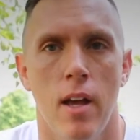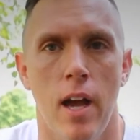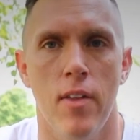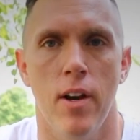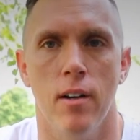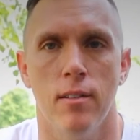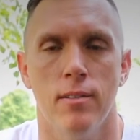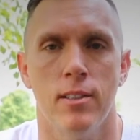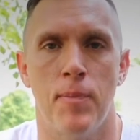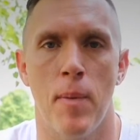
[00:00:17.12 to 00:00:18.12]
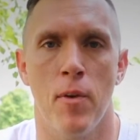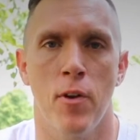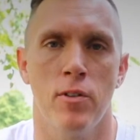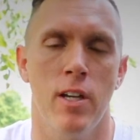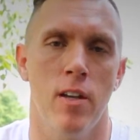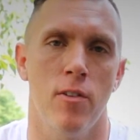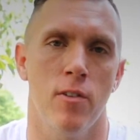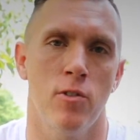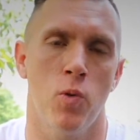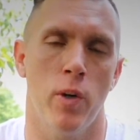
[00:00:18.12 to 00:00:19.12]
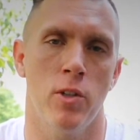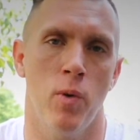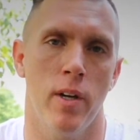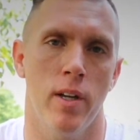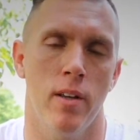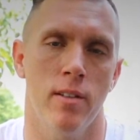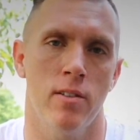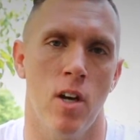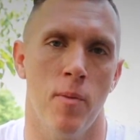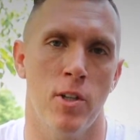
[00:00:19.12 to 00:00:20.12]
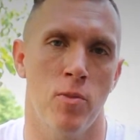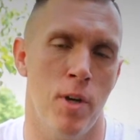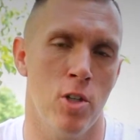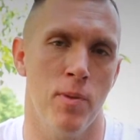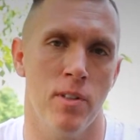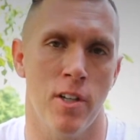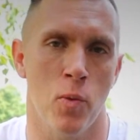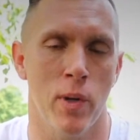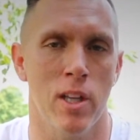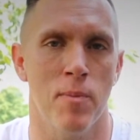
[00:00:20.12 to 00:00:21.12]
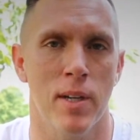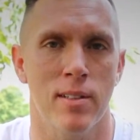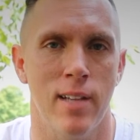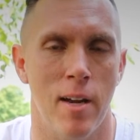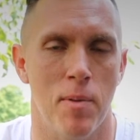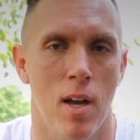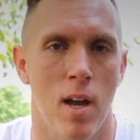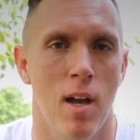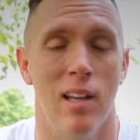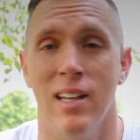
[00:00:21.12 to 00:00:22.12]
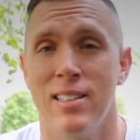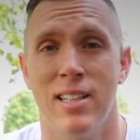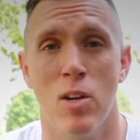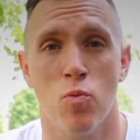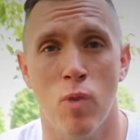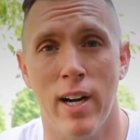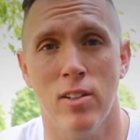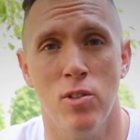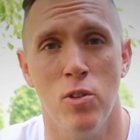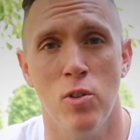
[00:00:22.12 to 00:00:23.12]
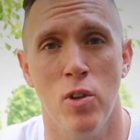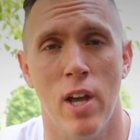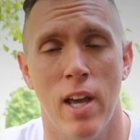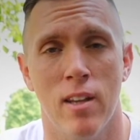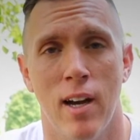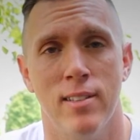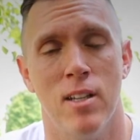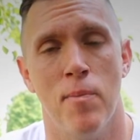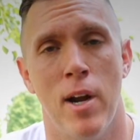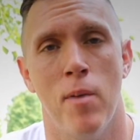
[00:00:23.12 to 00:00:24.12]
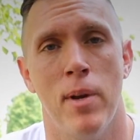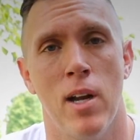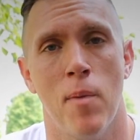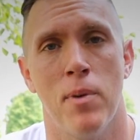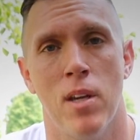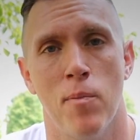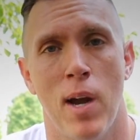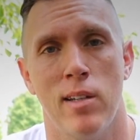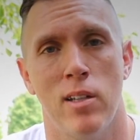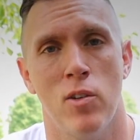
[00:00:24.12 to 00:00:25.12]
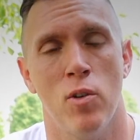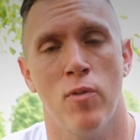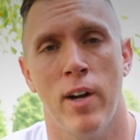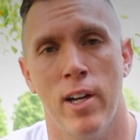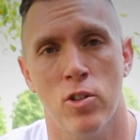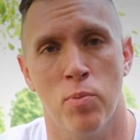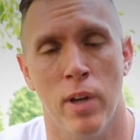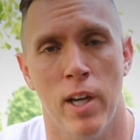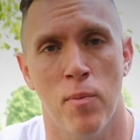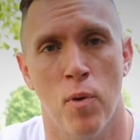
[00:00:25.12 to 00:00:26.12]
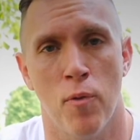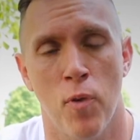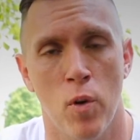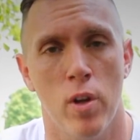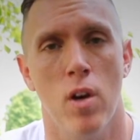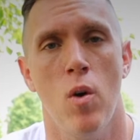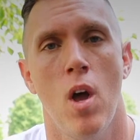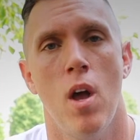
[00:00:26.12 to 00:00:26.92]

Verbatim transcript: Hey there, September 13th, 2020. This is All About Your Benjamins and your weekly mixtape. Let's get right to the headlines that may or may not be impacting your financial plan and portfolio.